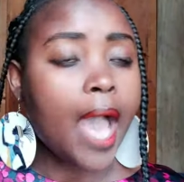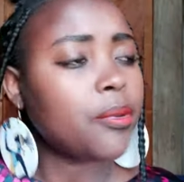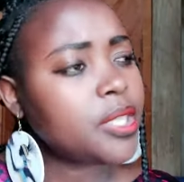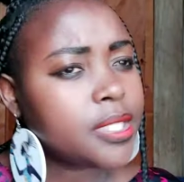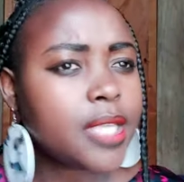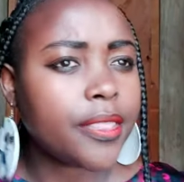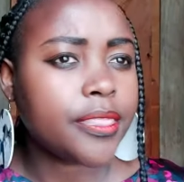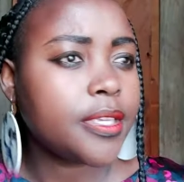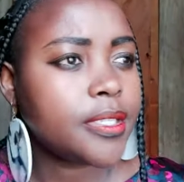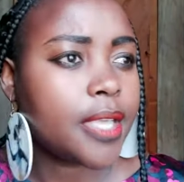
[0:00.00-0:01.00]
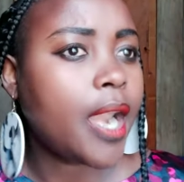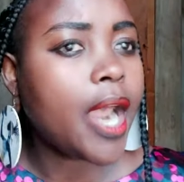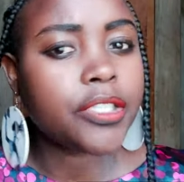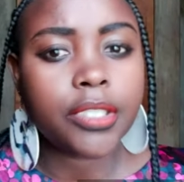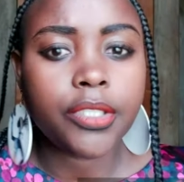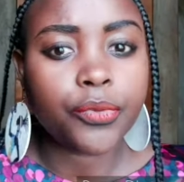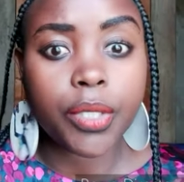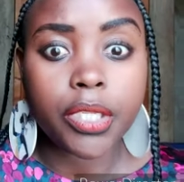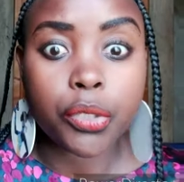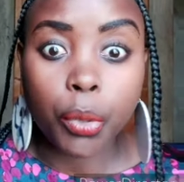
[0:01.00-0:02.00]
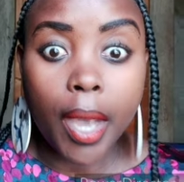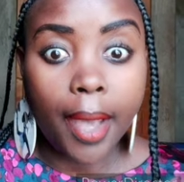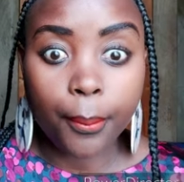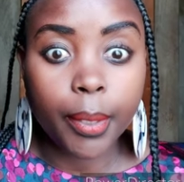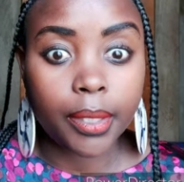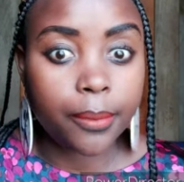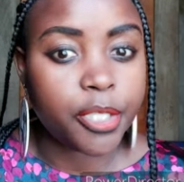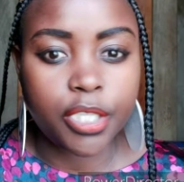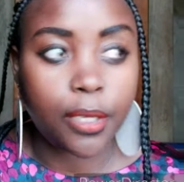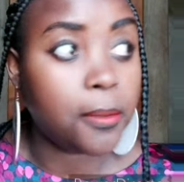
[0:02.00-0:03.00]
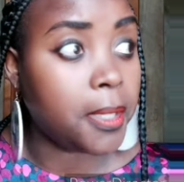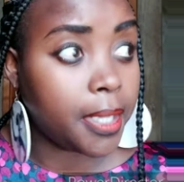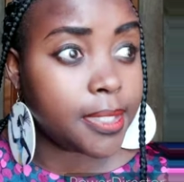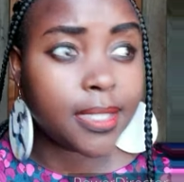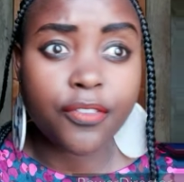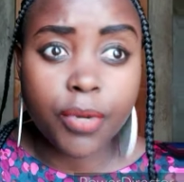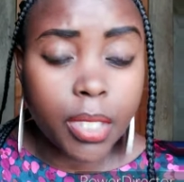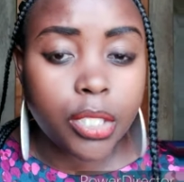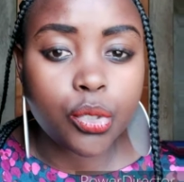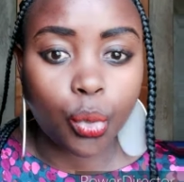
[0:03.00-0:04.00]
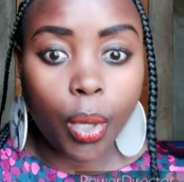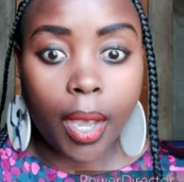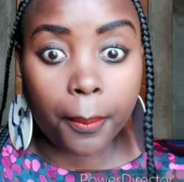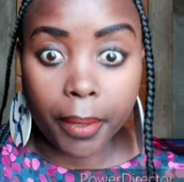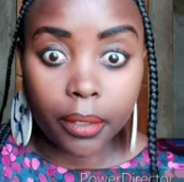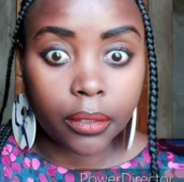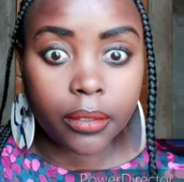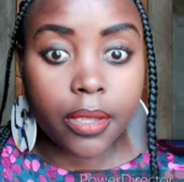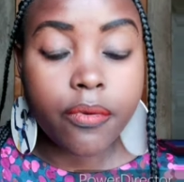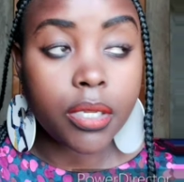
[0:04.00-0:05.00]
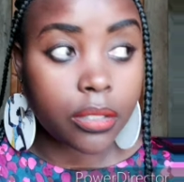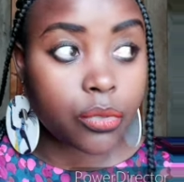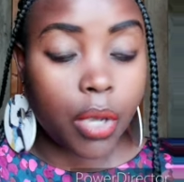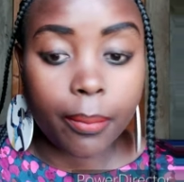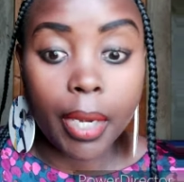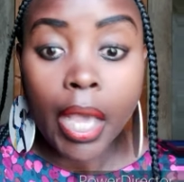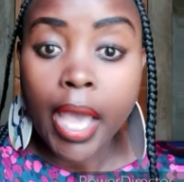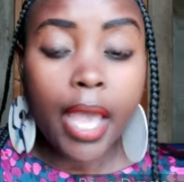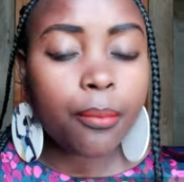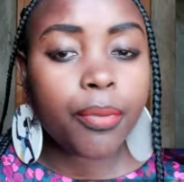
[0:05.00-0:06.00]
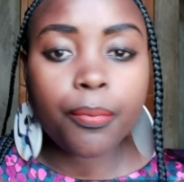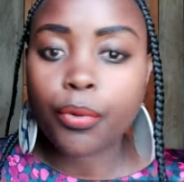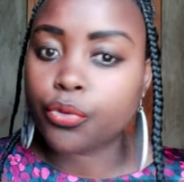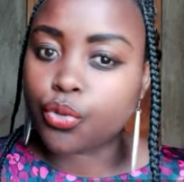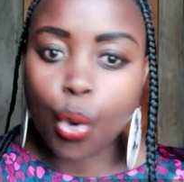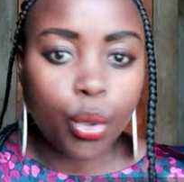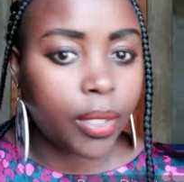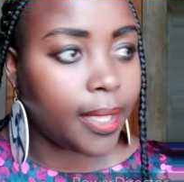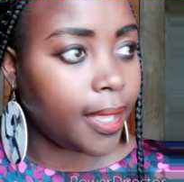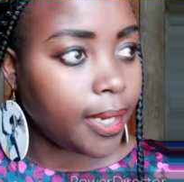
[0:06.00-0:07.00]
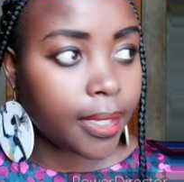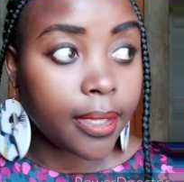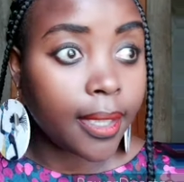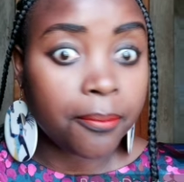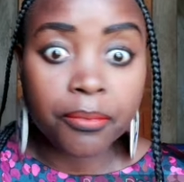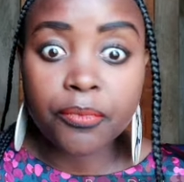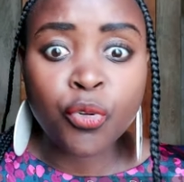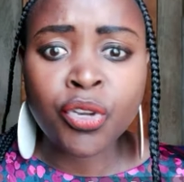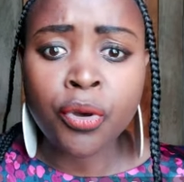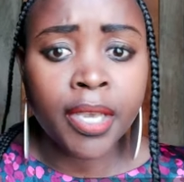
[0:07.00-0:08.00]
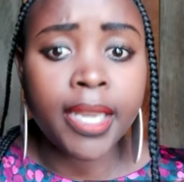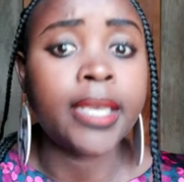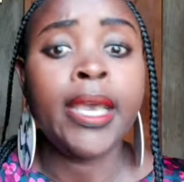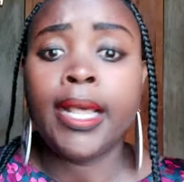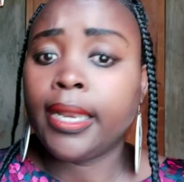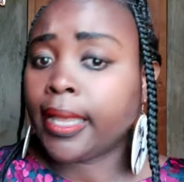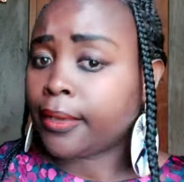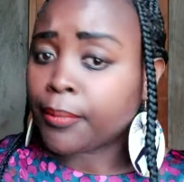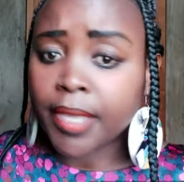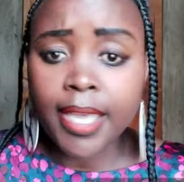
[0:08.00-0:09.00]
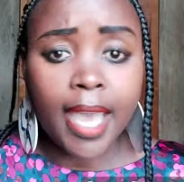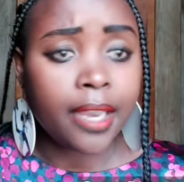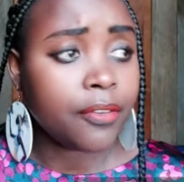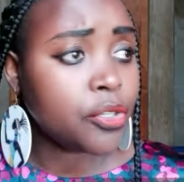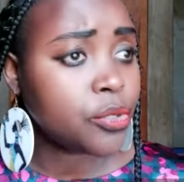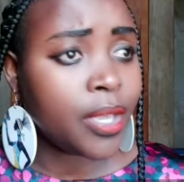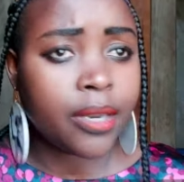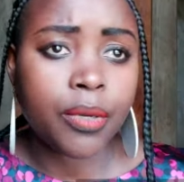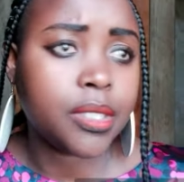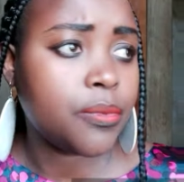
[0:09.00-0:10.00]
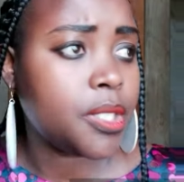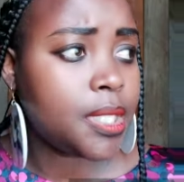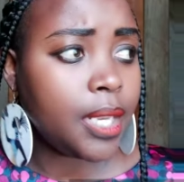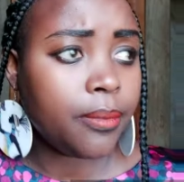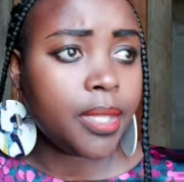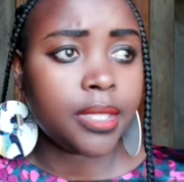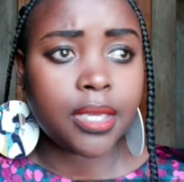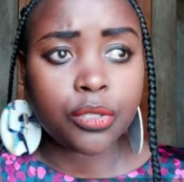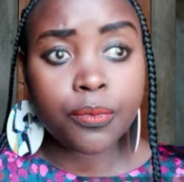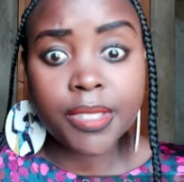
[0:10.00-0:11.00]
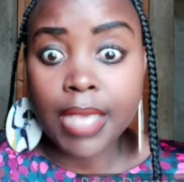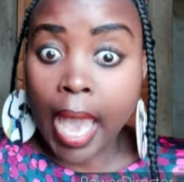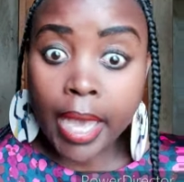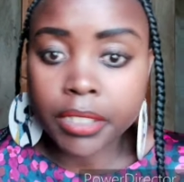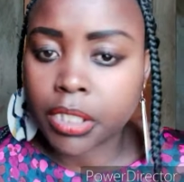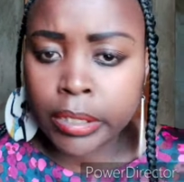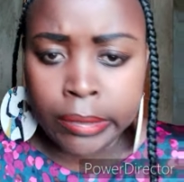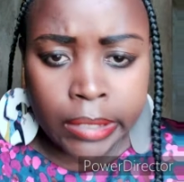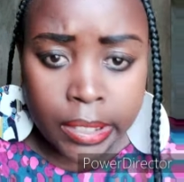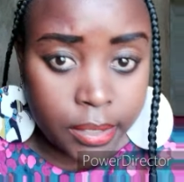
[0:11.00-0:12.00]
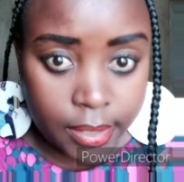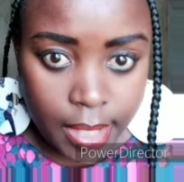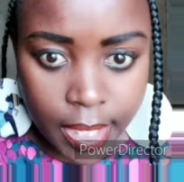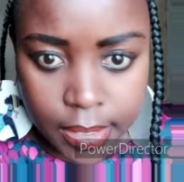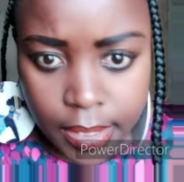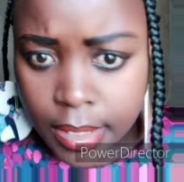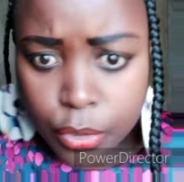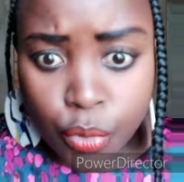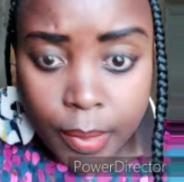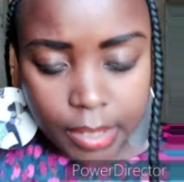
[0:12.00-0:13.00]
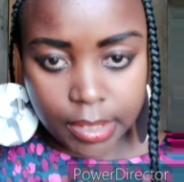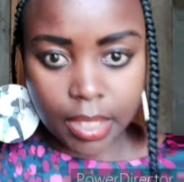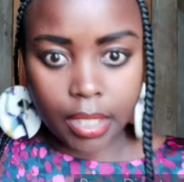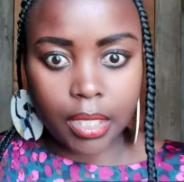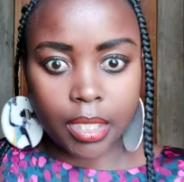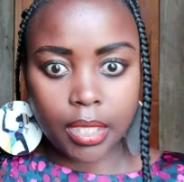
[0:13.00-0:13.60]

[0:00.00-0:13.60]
I mean, these are things that actually really do happen. Let me tell you guys. They really do happen. They really do happen. And people don't get it. And we don't get it. Like me, I never used to get it when someone is telling me that they're too busy. I actually did understand they're too busy.